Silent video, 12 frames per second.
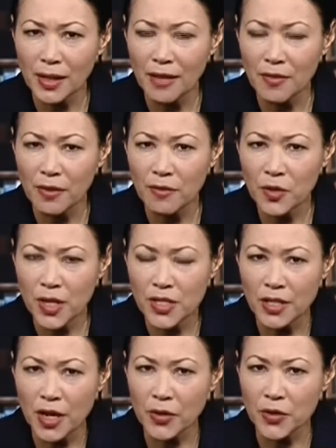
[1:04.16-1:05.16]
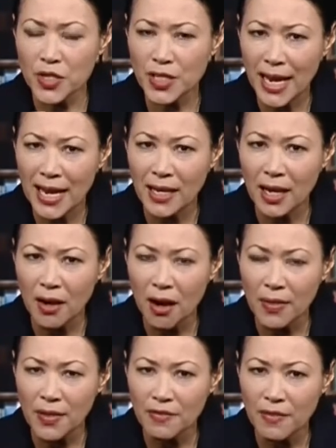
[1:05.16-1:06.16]
the level of trust and understanding
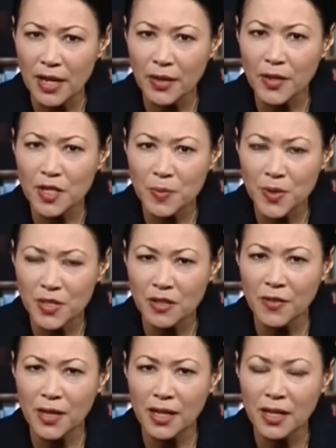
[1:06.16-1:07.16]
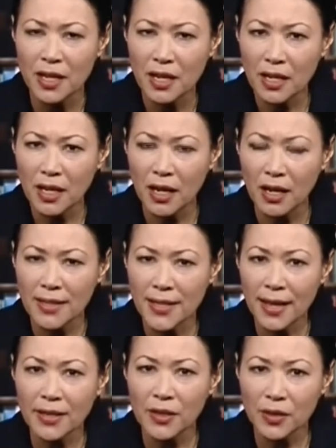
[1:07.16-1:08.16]
on these very specific
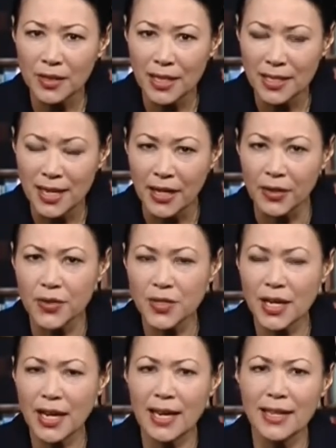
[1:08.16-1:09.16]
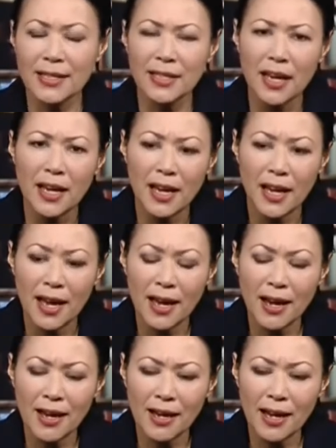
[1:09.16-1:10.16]
technical details, and
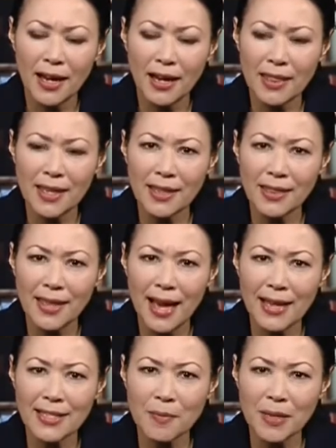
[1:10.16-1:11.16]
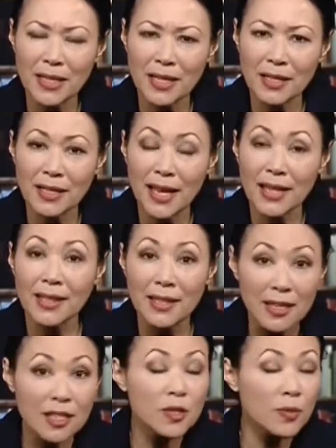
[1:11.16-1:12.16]
I think that's something that
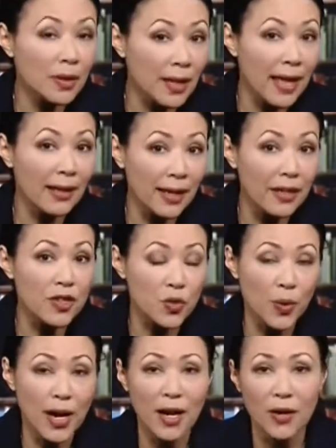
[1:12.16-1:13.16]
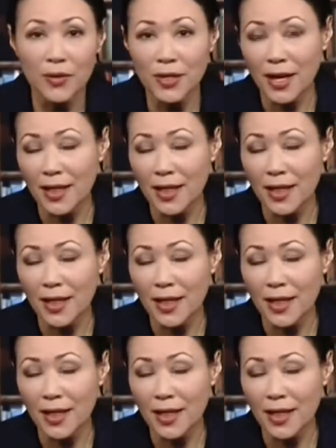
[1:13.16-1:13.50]
this latest round,